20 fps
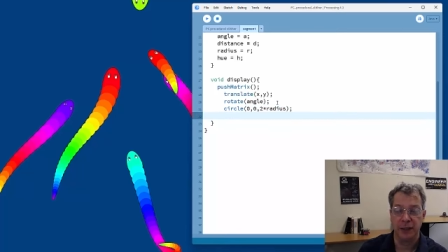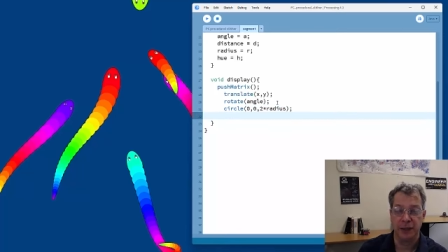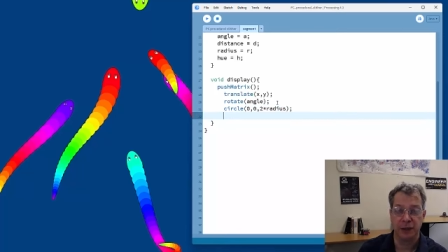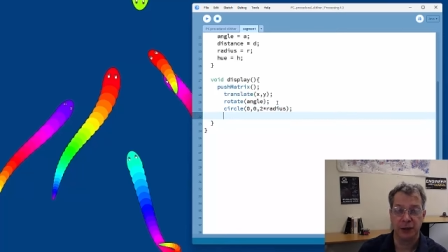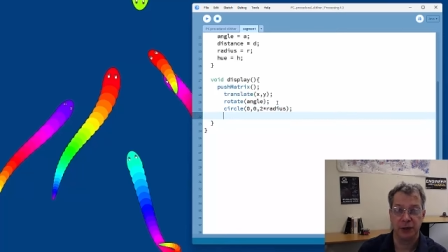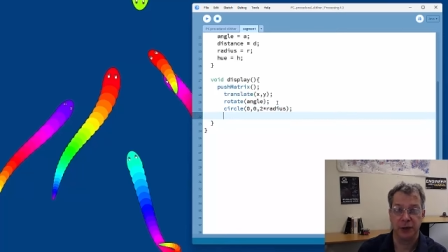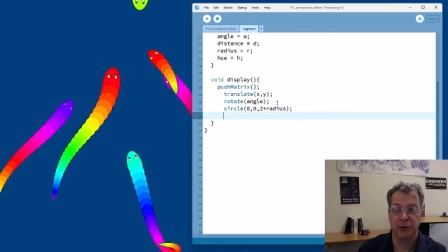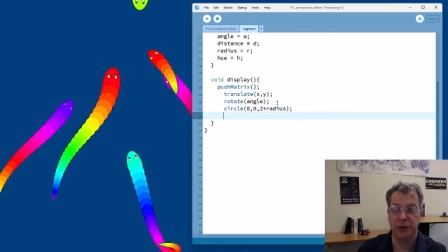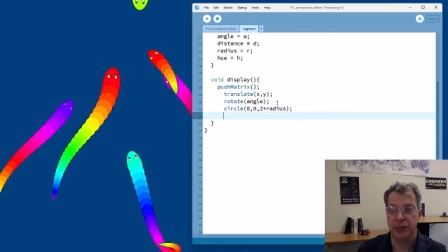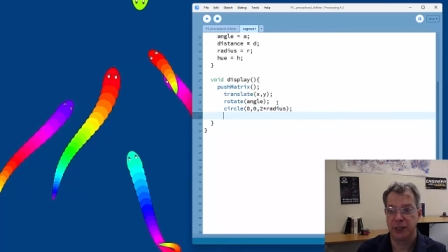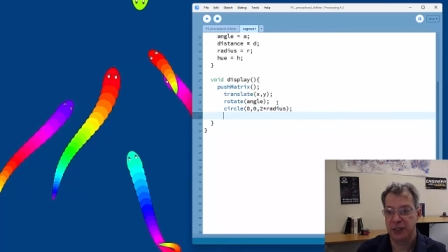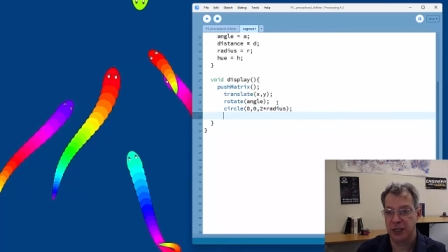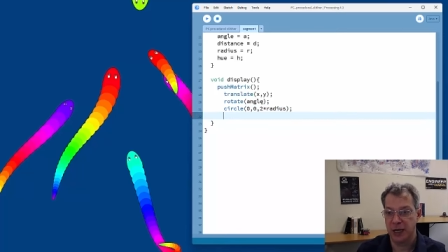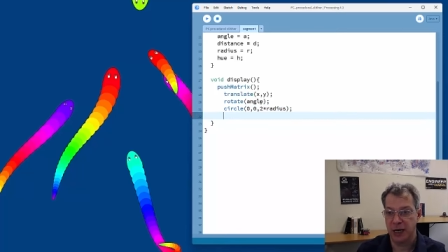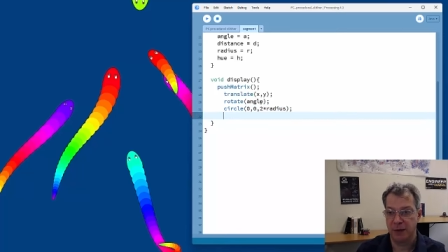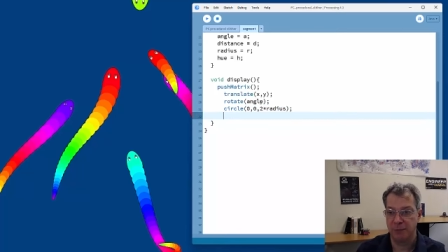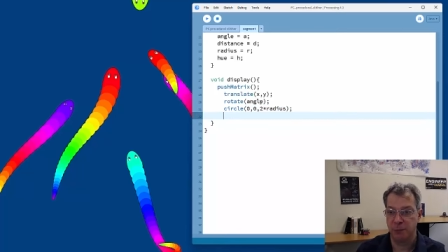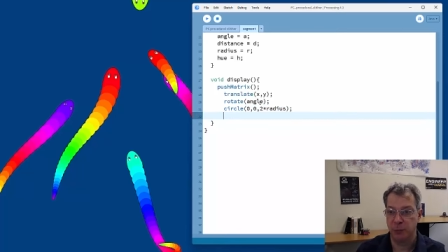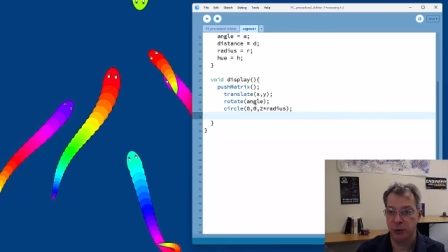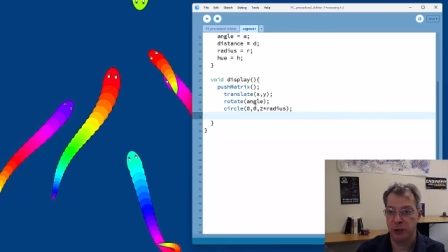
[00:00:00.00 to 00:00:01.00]
And you'll
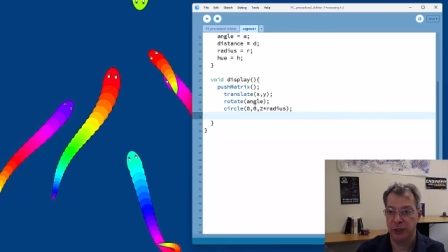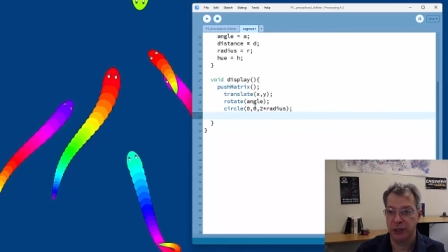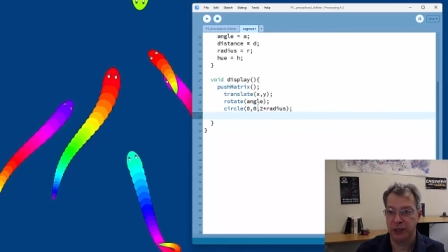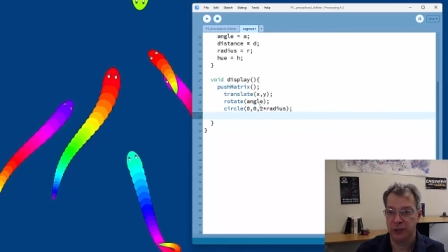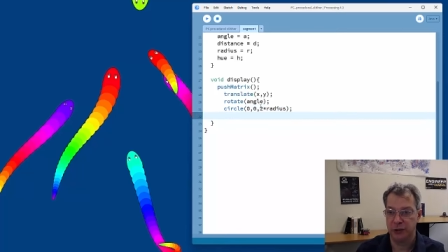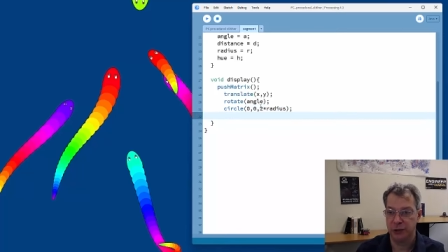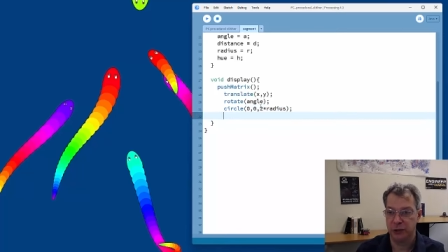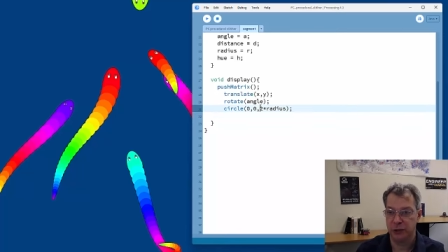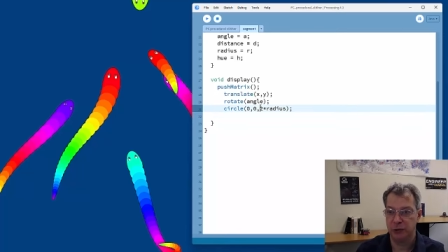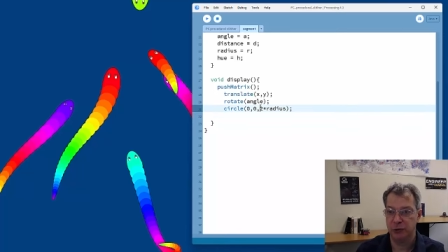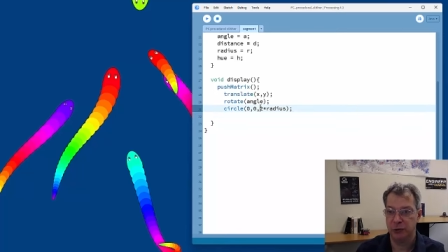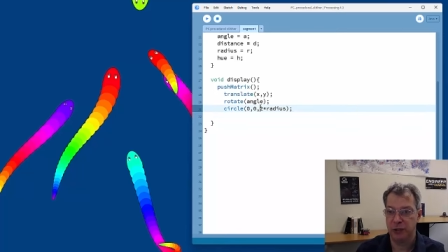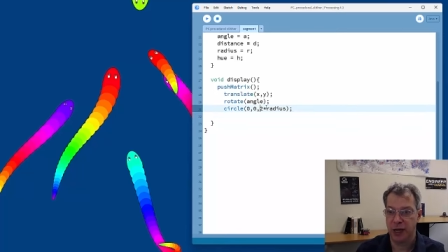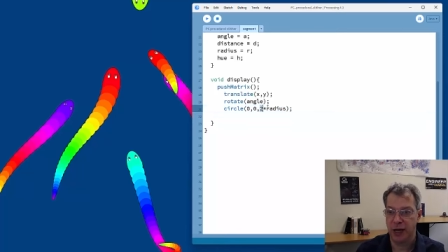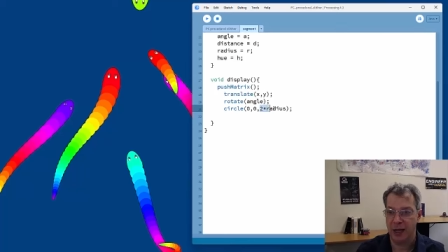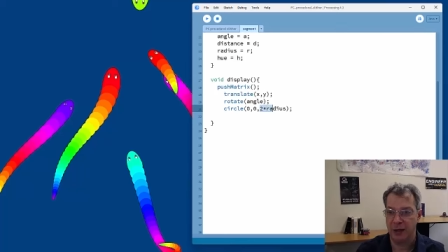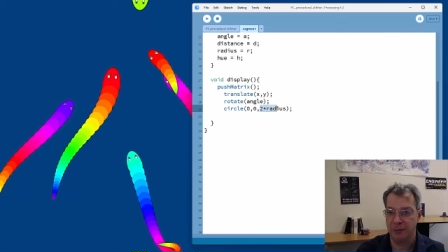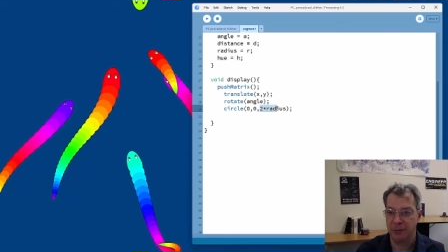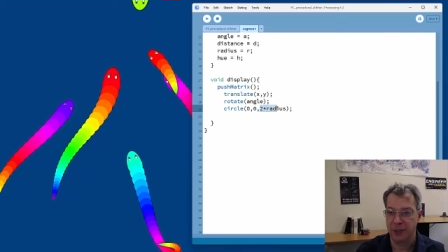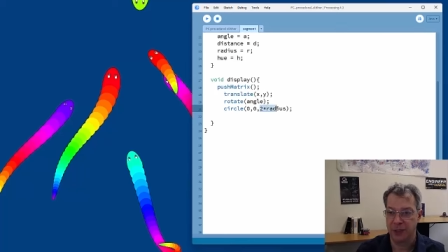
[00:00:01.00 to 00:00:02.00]
notice that I'm putting in
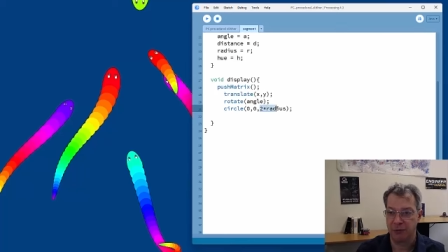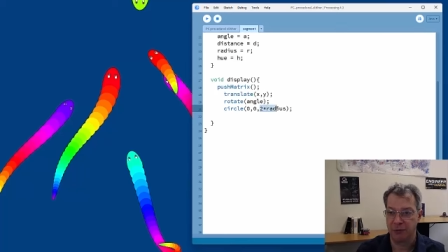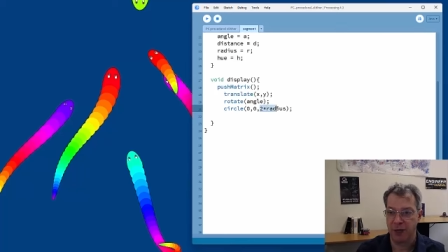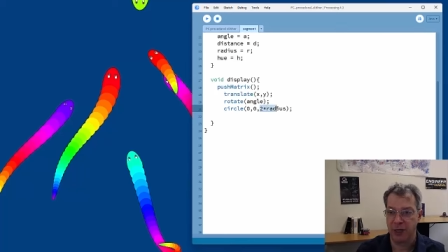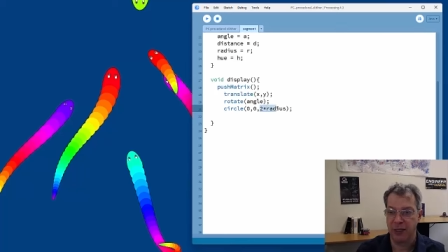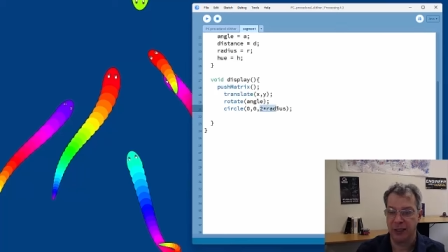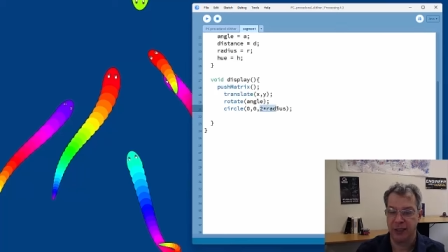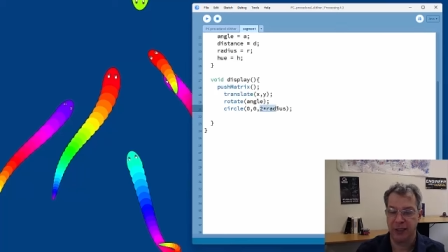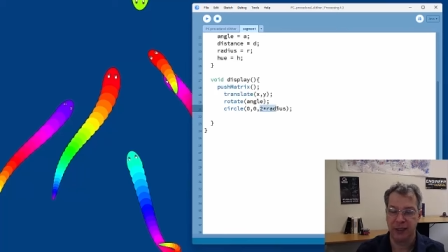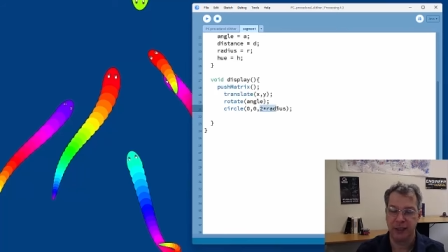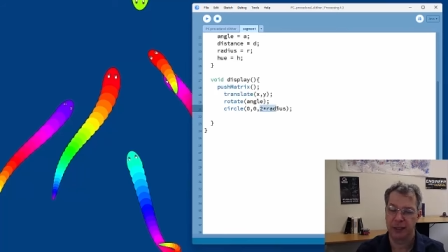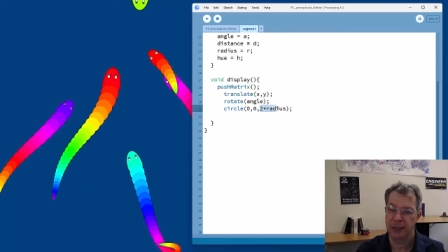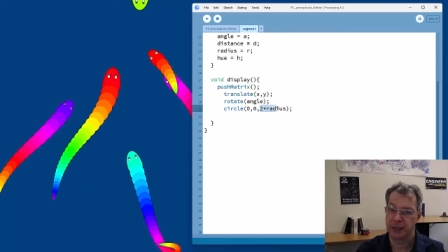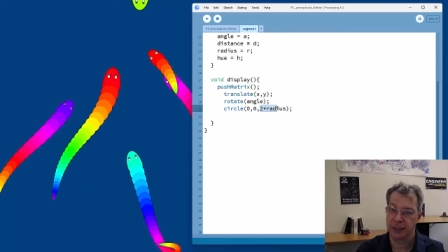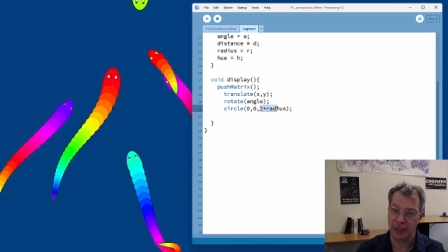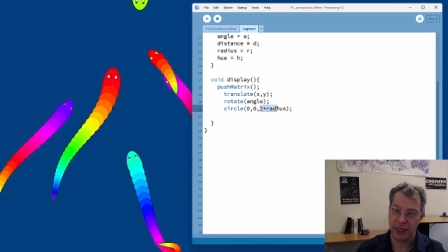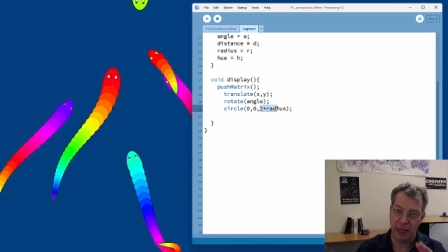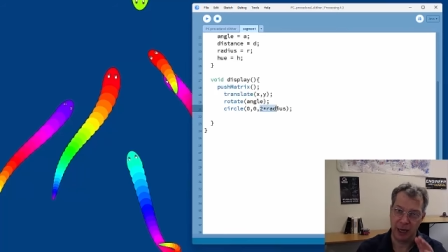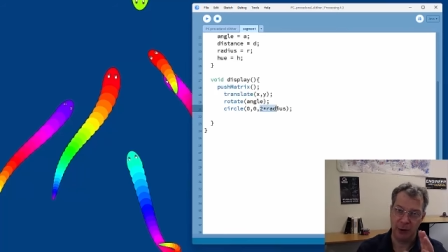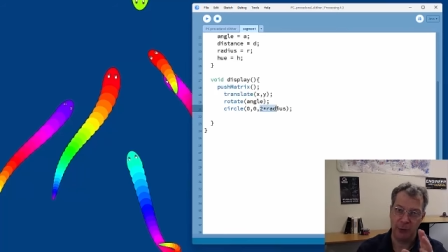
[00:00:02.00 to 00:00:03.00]
two times the
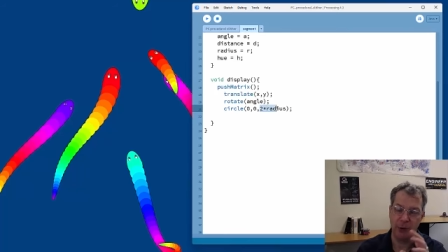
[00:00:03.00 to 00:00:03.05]
radius.